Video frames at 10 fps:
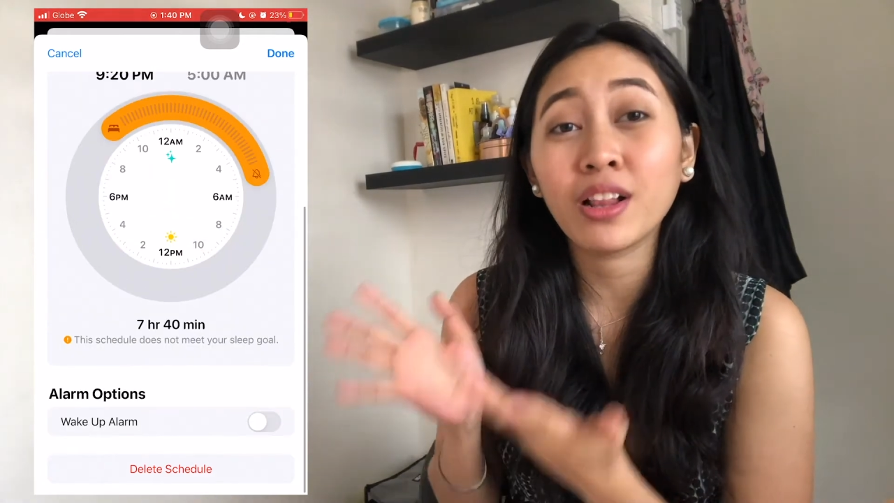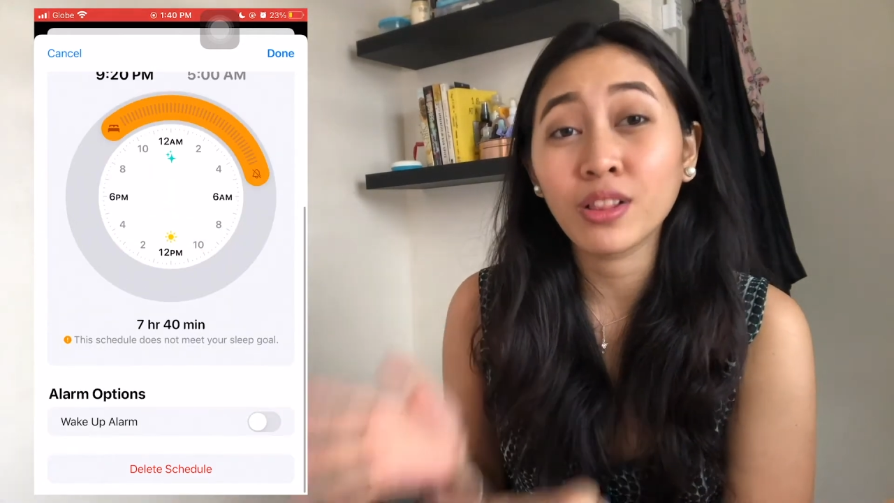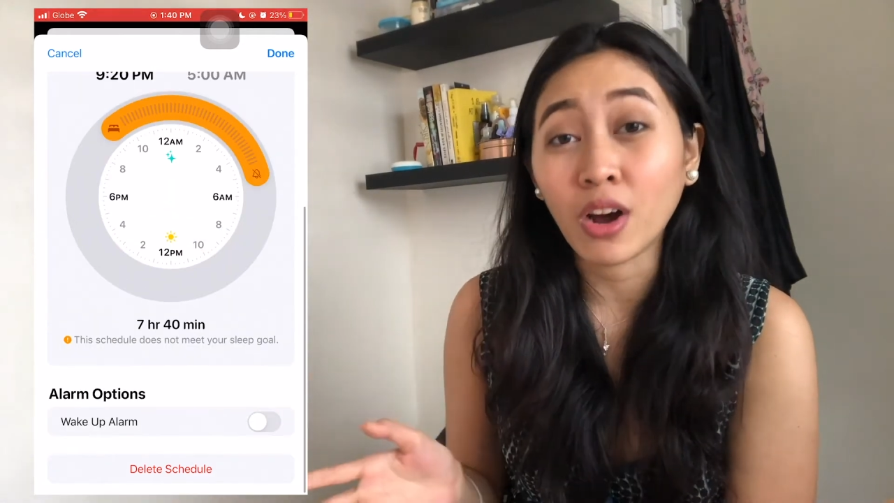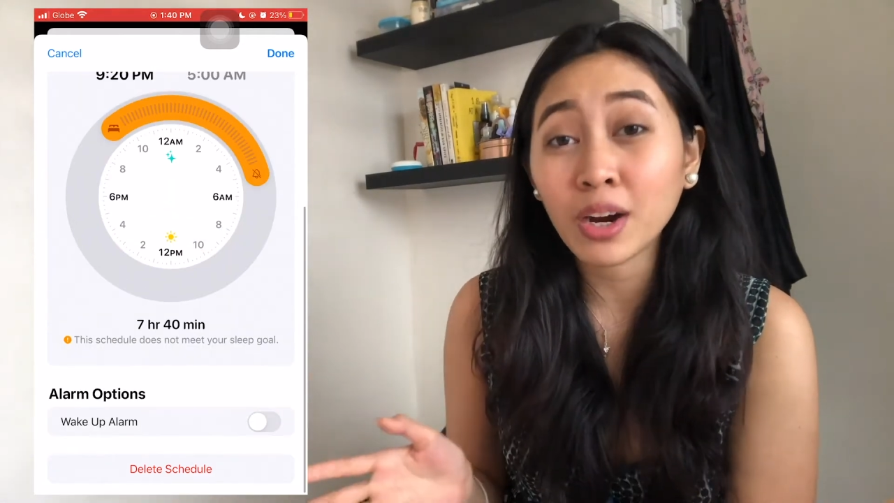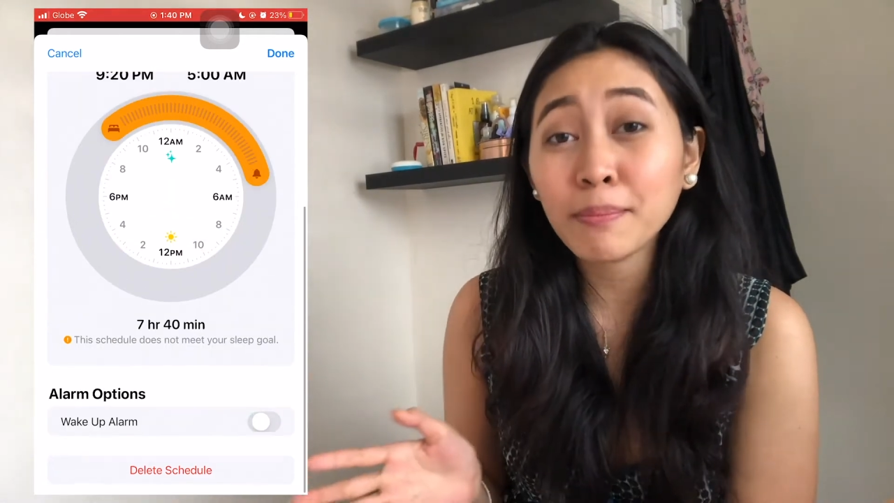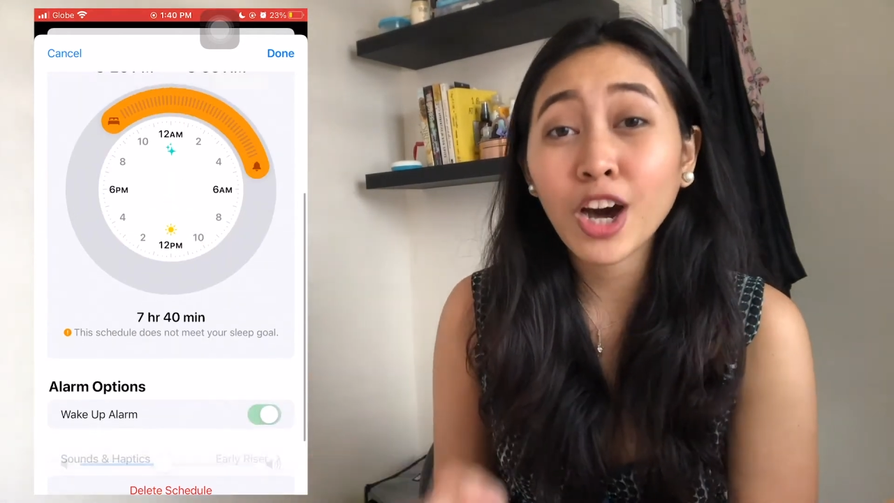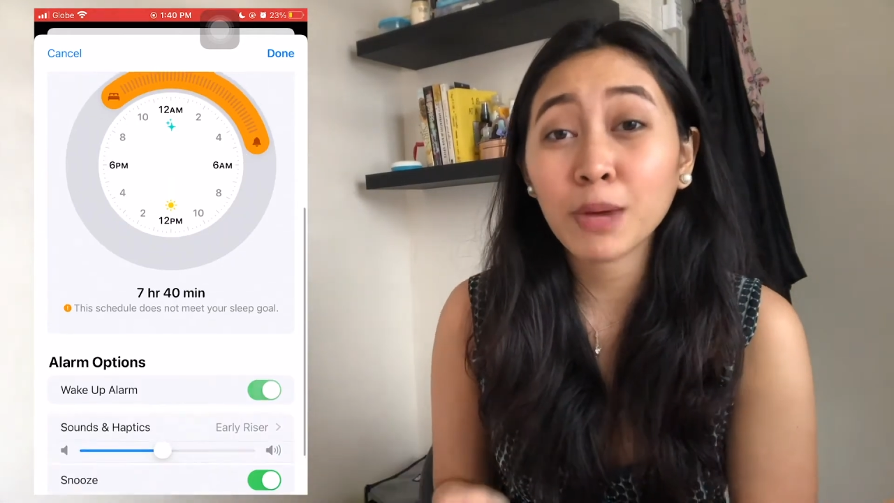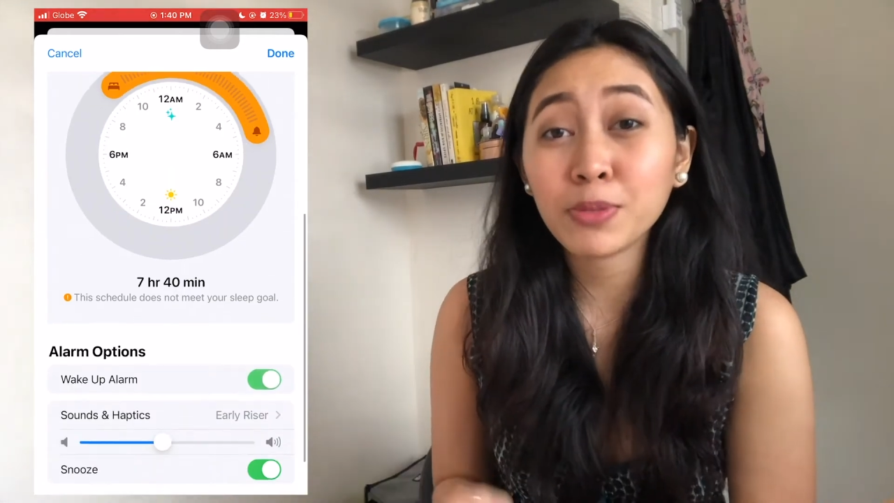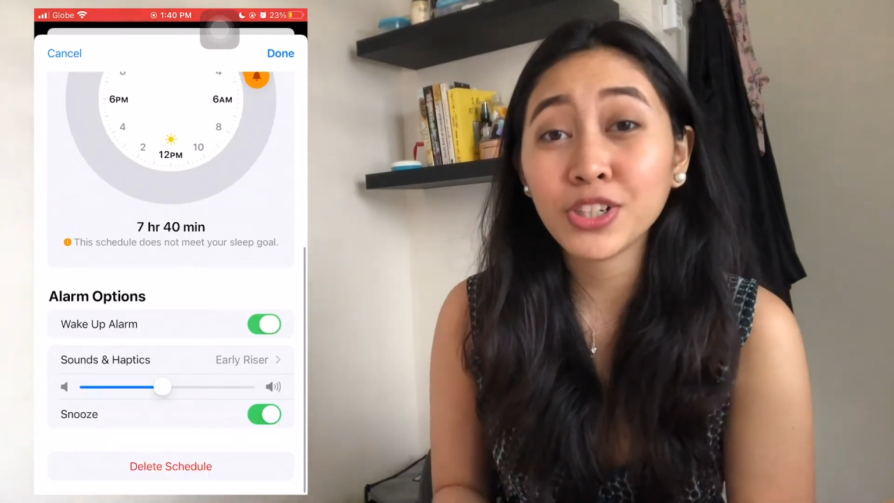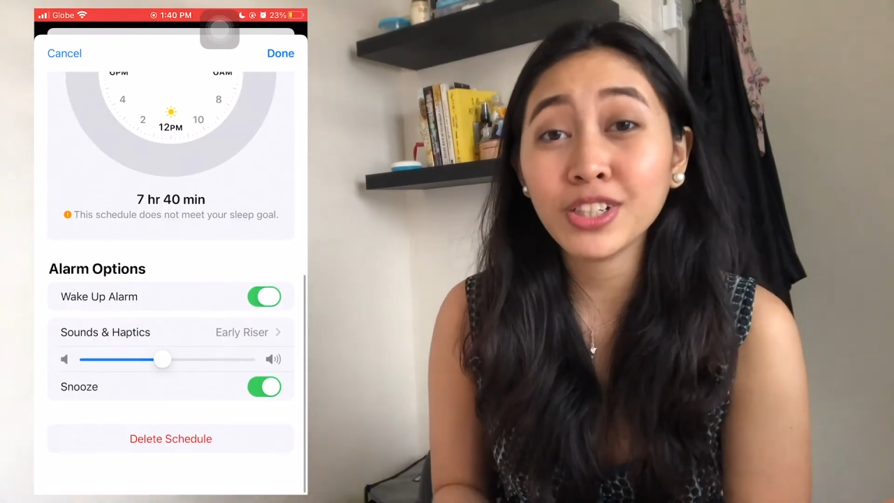alarm
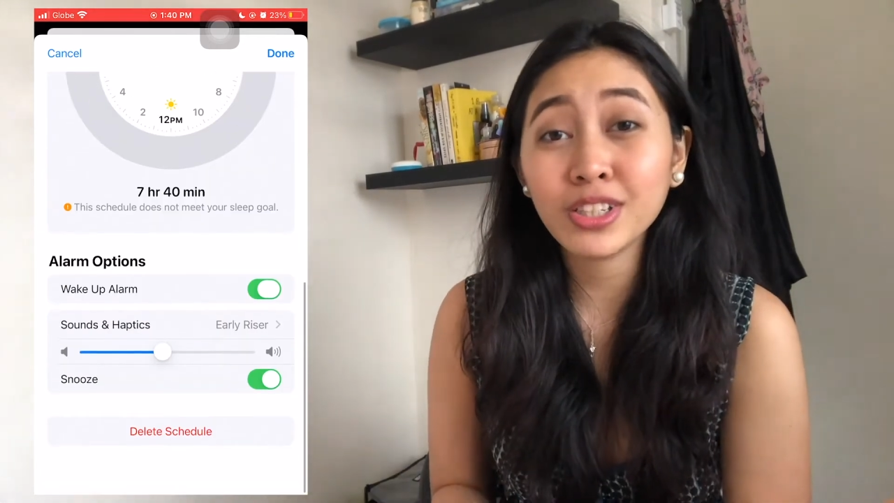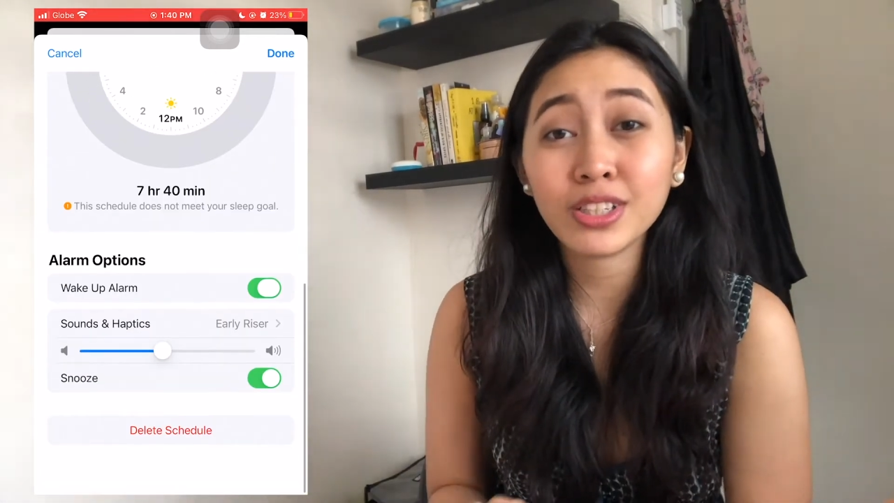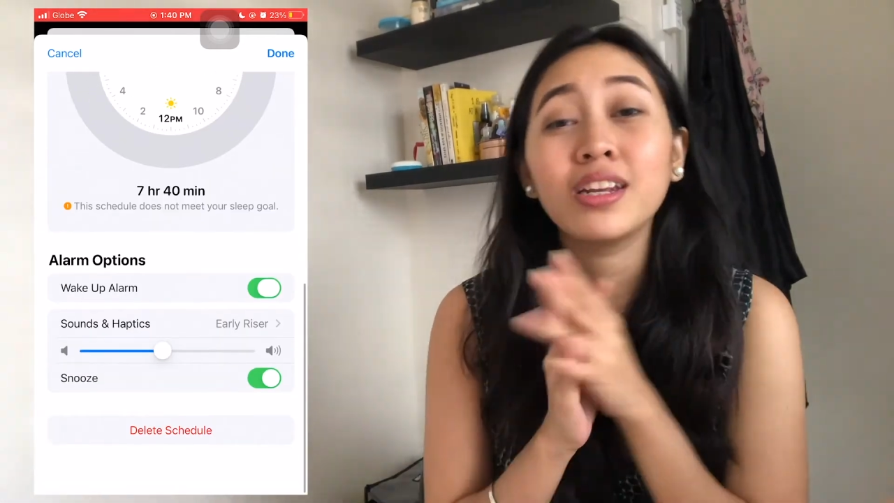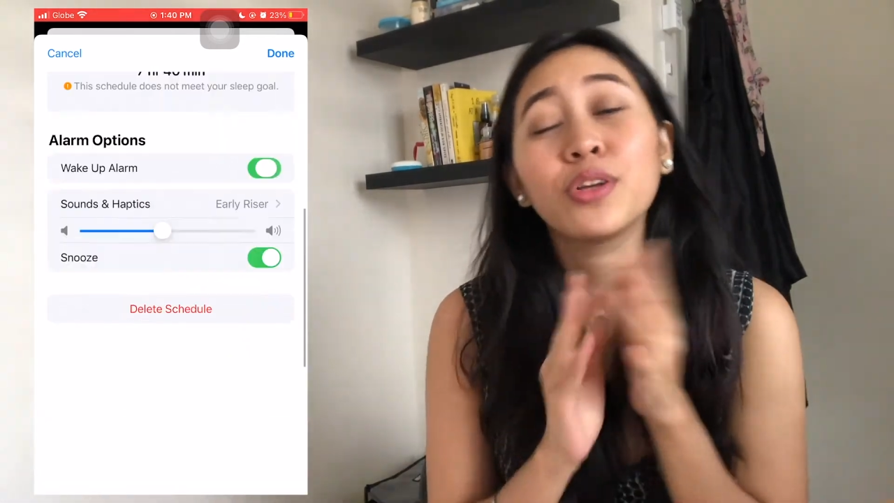options.